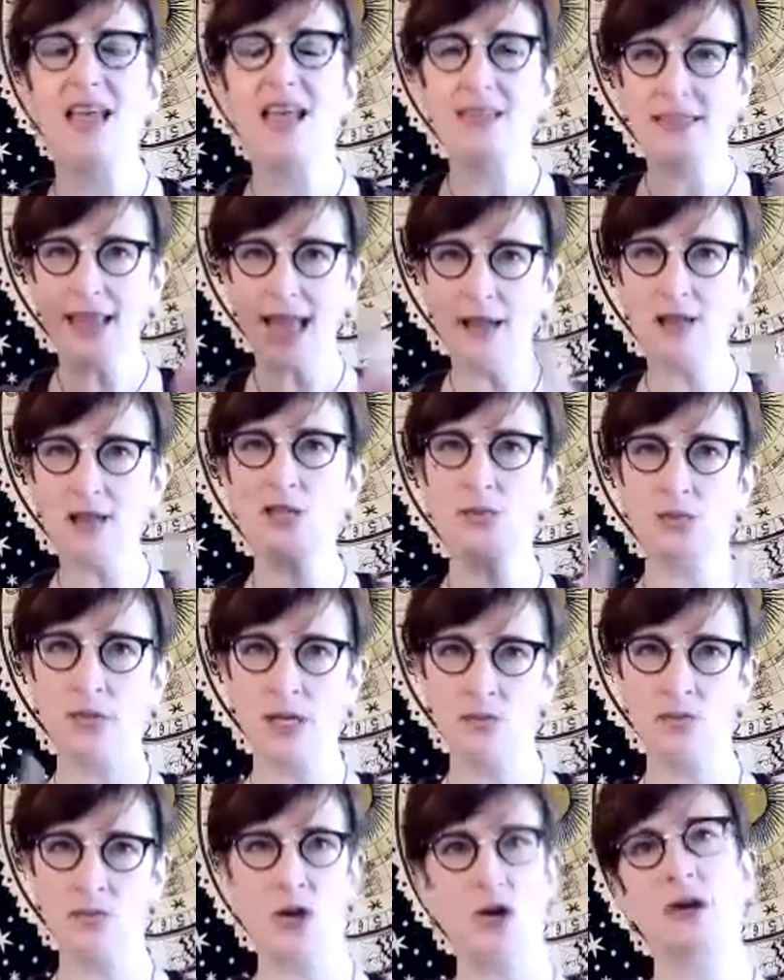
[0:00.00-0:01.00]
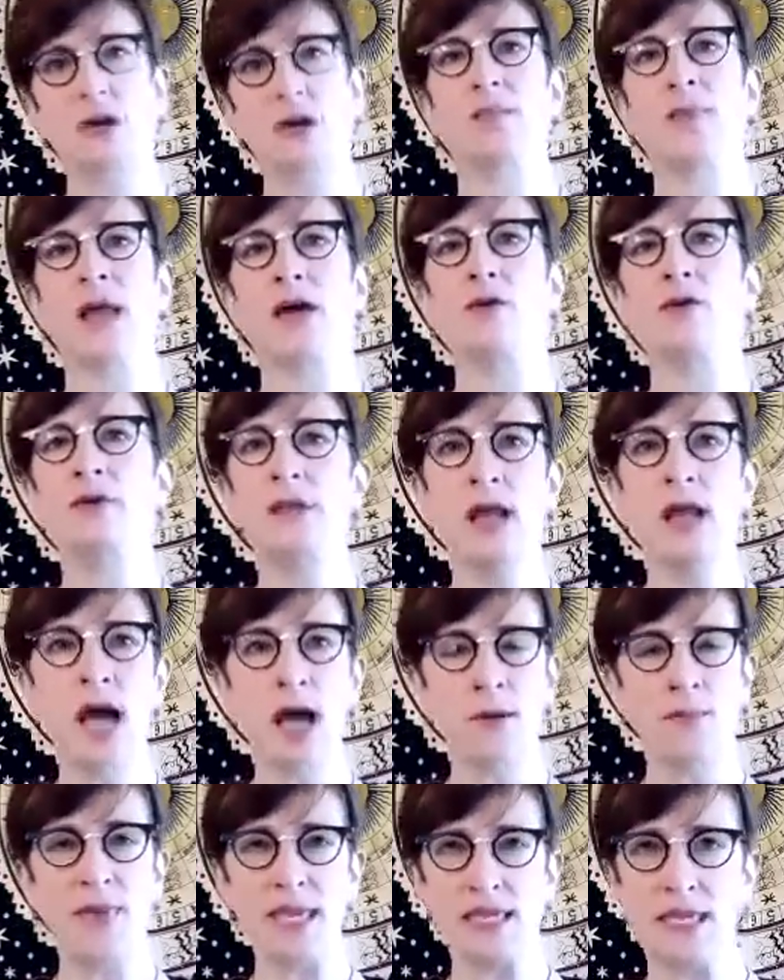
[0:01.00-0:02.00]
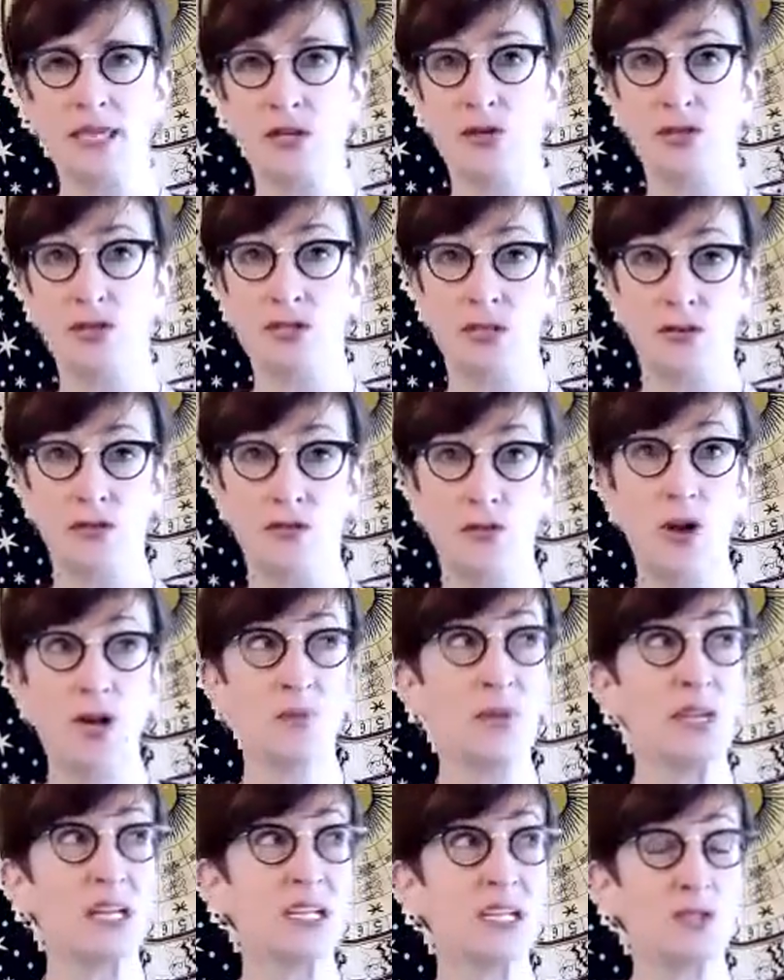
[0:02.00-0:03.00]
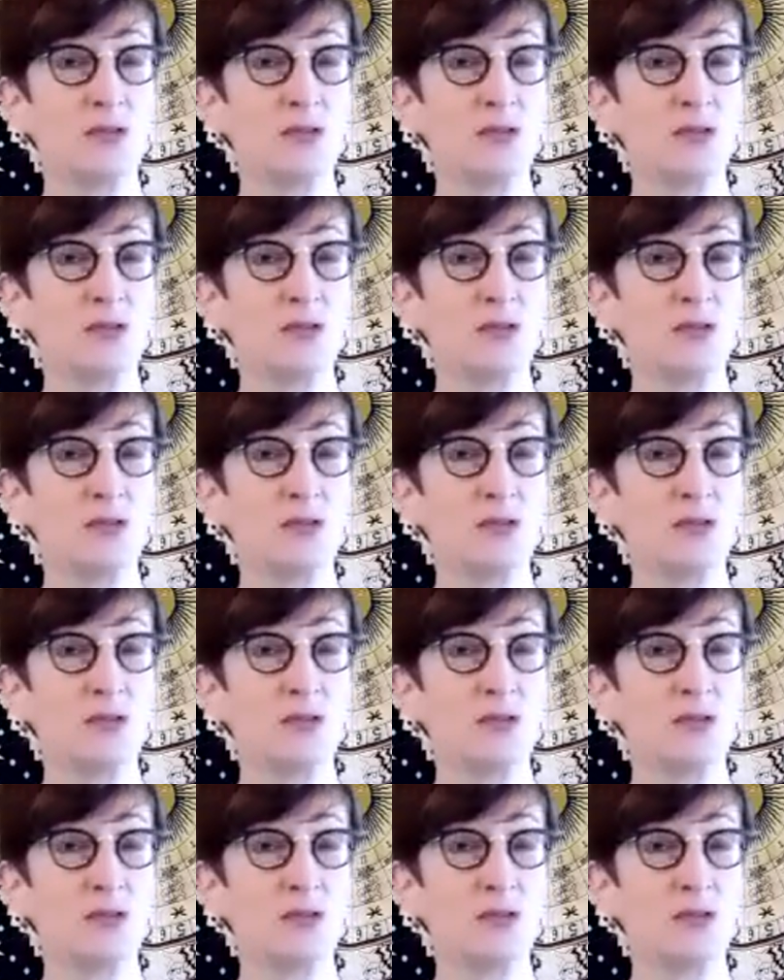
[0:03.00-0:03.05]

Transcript: That is what I'm talking about, not making yourself wrong. Because